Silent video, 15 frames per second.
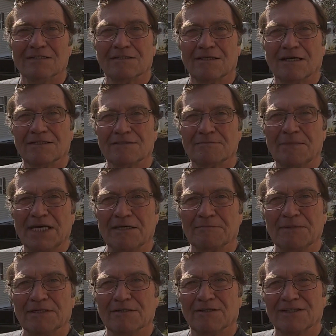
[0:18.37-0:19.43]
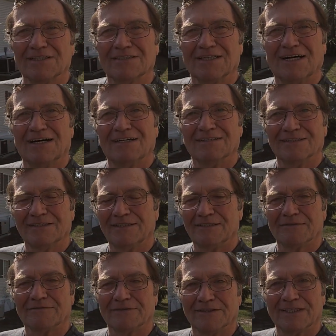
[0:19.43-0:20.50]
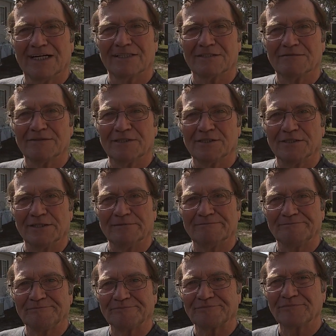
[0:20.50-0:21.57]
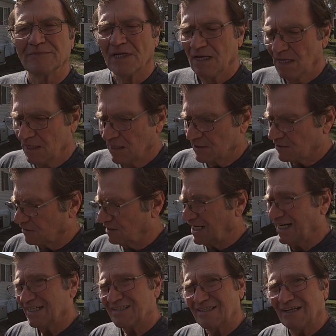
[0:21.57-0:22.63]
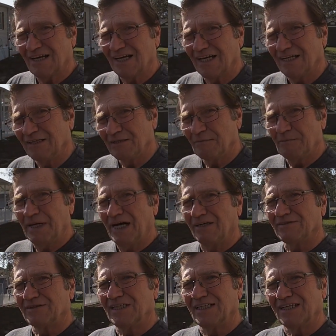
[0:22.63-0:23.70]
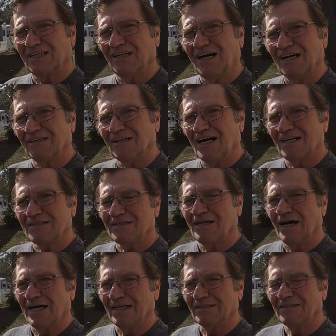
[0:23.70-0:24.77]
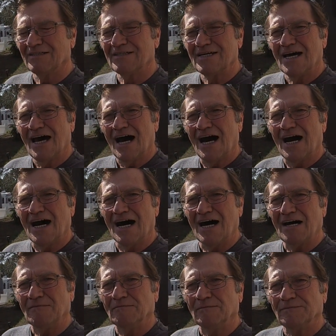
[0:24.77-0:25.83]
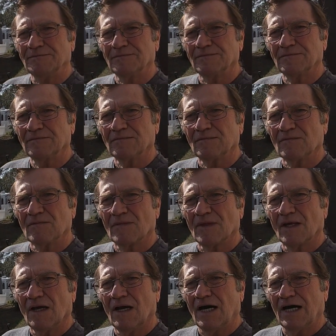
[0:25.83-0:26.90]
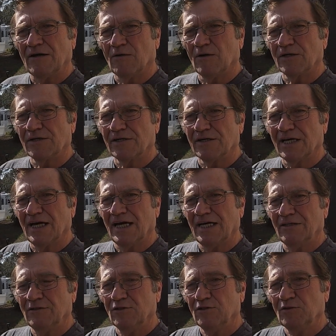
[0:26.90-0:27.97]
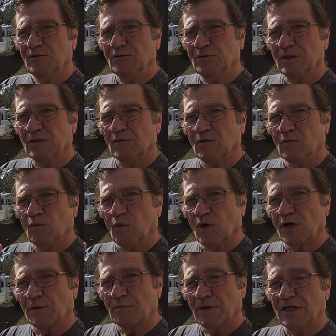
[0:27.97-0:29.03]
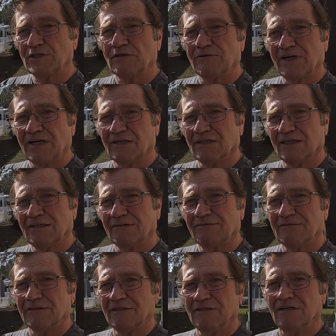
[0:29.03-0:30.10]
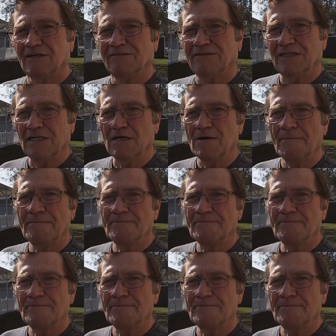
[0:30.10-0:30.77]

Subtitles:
Does make me look entirely different, that's for sure. So last night, about 10 o'clock last night, I ordered a new water pressure regulator for the RV,